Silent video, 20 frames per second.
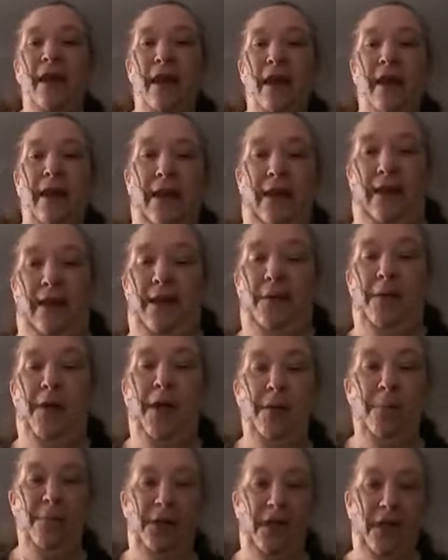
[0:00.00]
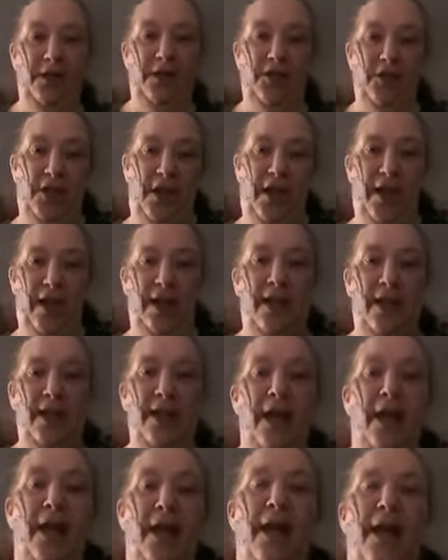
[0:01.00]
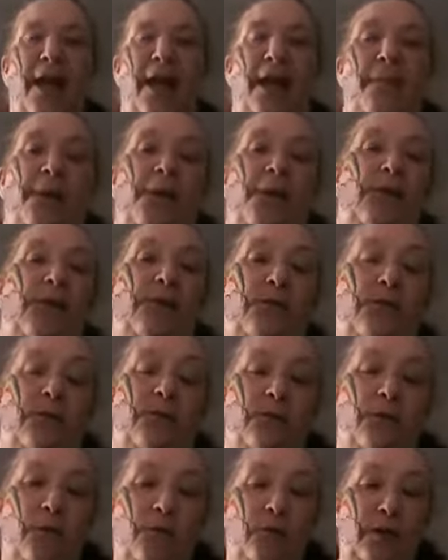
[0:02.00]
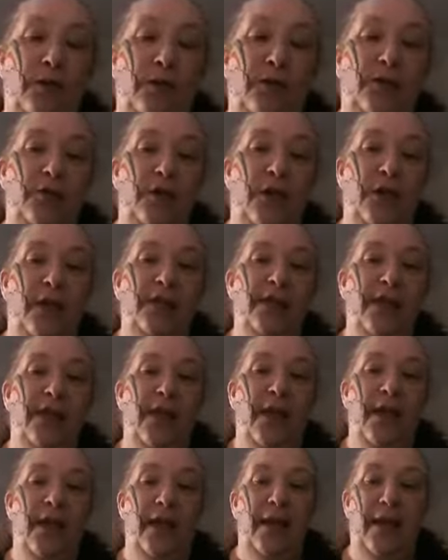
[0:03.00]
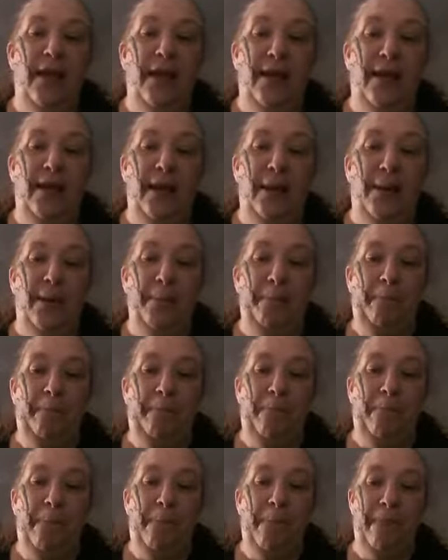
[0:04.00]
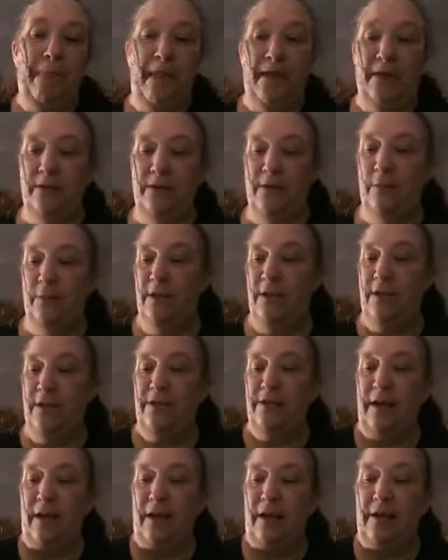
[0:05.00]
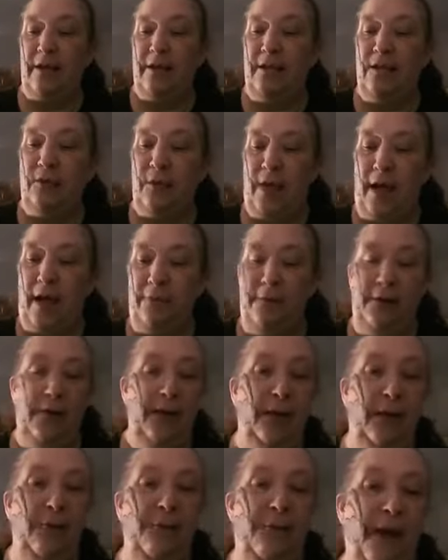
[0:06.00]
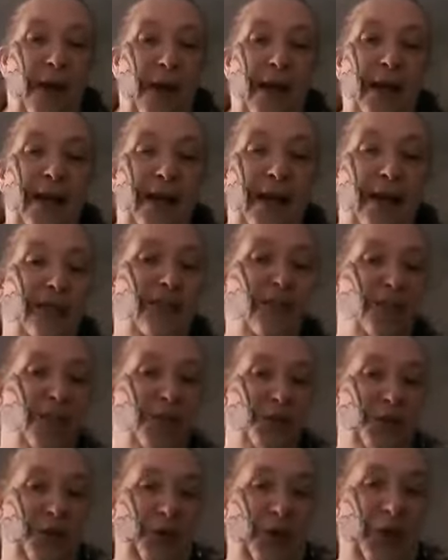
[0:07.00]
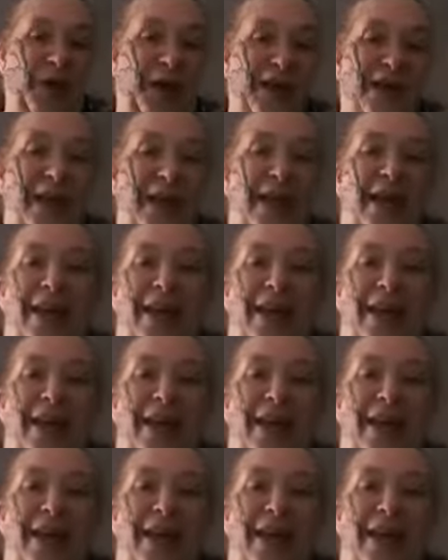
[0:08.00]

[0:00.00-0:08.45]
and I'm a lunch lady at my local school district, and so we decided to have a little fun, and she agreed,